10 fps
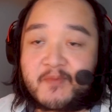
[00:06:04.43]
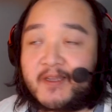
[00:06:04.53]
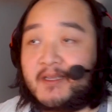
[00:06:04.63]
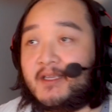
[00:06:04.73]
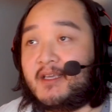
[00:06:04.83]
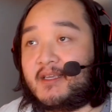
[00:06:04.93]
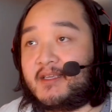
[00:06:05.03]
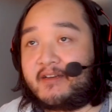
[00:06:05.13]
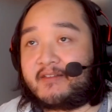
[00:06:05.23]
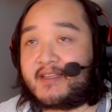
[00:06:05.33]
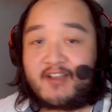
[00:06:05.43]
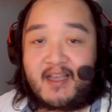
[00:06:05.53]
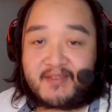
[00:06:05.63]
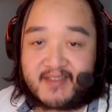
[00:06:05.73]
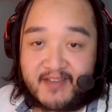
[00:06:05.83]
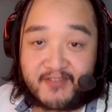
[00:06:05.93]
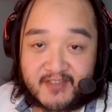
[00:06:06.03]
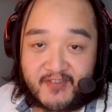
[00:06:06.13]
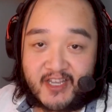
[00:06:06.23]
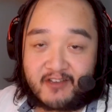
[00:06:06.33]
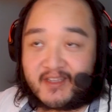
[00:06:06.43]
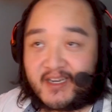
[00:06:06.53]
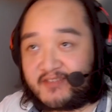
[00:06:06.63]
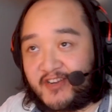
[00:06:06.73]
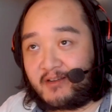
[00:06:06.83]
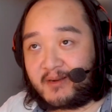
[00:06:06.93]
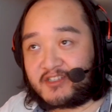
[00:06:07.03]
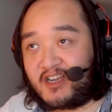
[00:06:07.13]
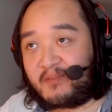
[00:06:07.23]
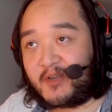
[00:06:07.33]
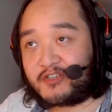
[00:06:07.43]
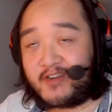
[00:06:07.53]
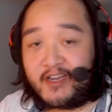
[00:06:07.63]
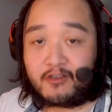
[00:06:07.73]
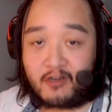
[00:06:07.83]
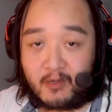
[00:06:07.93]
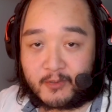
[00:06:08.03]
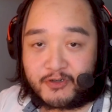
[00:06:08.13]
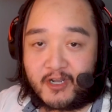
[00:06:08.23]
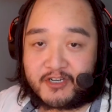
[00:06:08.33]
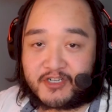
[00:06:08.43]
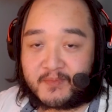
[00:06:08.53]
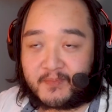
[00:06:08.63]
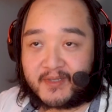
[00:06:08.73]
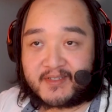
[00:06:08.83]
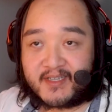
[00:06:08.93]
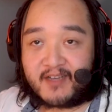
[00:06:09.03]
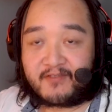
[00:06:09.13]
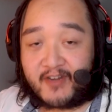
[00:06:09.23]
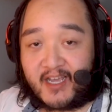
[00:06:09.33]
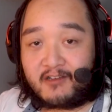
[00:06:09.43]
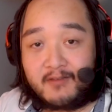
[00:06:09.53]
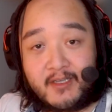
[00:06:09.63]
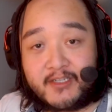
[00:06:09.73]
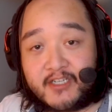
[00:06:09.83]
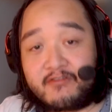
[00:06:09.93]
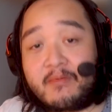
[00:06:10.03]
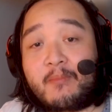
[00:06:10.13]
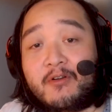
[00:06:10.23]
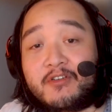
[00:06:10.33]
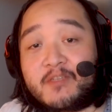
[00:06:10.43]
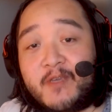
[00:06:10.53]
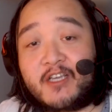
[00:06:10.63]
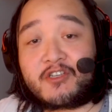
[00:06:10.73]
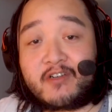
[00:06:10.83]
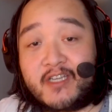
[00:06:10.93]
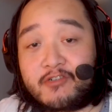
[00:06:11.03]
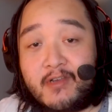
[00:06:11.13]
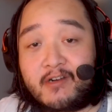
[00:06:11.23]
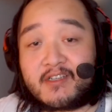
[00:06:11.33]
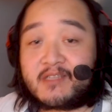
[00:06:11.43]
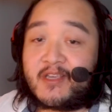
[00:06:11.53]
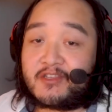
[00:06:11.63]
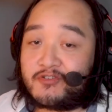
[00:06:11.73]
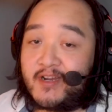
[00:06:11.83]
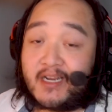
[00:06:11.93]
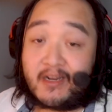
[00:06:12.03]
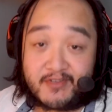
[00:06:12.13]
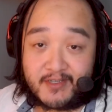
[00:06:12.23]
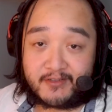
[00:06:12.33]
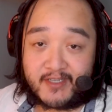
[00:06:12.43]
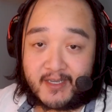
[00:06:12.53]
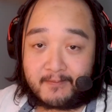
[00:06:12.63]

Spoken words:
But, that's all I have to say for this video. The next video, I'm going to talk about triangular arbitrage. But for now, just remember, just because you're a day trader doesn't mean you have to trade every single day.